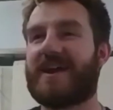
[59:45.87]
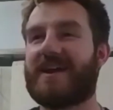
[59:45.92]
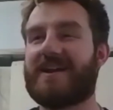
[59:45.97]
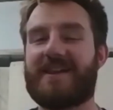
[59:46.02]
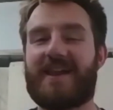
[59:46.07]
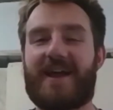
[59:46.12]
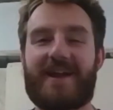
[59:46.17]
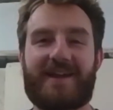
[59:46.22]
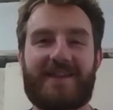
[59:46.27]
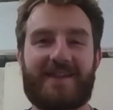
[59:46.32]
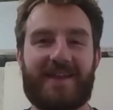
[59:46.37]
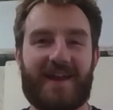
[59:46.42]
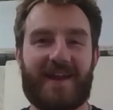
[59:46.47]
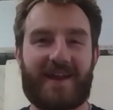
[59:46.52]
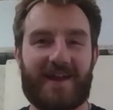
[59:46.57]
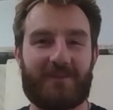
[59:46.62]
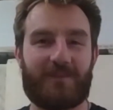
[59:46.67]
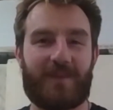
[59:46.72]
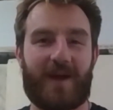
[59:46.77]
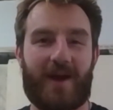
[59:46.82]
kind of like that
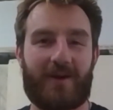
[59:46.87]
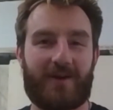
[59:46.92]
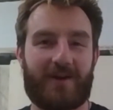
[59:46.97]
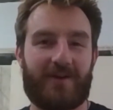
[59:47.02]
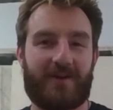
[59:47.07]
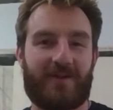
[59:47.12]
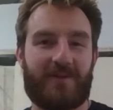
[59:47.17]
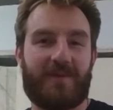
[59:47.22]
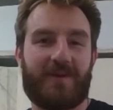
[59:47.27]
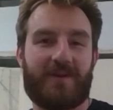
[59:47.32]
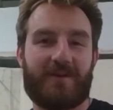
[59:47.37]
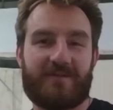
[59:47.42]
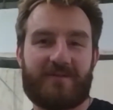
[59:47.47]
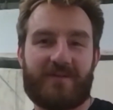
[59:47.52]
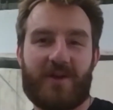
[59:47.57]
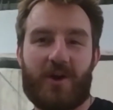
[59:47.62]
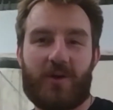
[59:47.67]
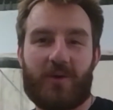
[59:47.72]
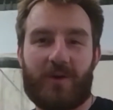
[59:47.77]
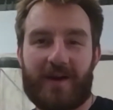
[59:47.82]
I'm out here in the middle of
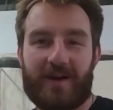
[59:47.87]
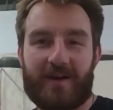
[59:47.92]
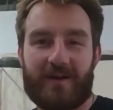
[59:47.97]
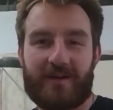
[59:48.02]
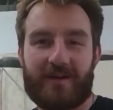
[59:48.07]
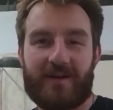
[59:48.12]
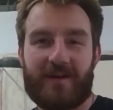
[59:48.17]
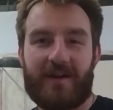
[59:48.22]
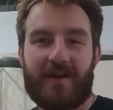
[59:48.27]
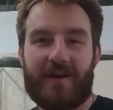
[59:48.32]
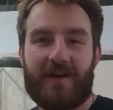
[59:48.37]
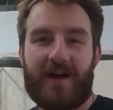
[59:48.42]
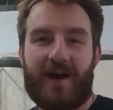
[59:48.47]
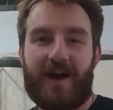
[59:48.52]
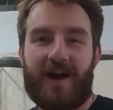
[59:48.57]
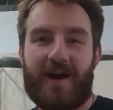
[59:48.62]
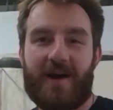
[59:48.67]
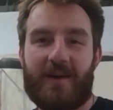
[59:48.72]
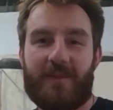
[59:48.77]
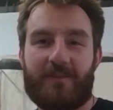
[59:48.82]
nowhere,
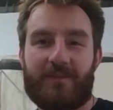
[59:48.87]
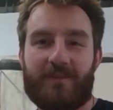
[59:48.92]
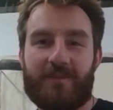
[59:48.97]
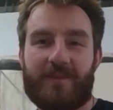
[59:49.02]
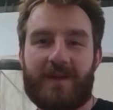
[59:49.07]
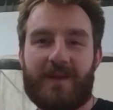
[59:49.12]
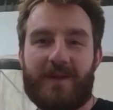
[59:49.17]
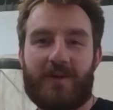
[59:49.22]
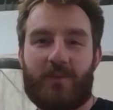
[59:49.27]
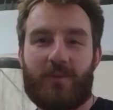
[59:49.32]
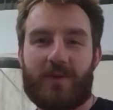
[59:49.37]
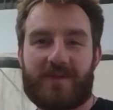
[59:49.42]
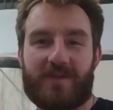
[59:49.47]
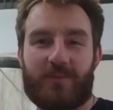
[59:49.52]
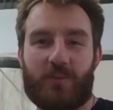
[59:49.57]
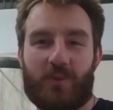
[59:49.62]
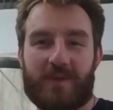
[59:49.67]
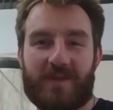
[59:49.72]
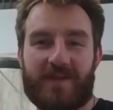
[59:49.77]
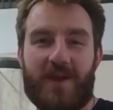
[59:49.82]

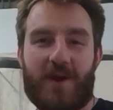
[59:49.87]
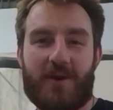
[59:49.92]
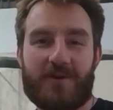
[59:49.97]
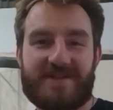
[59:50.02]
with no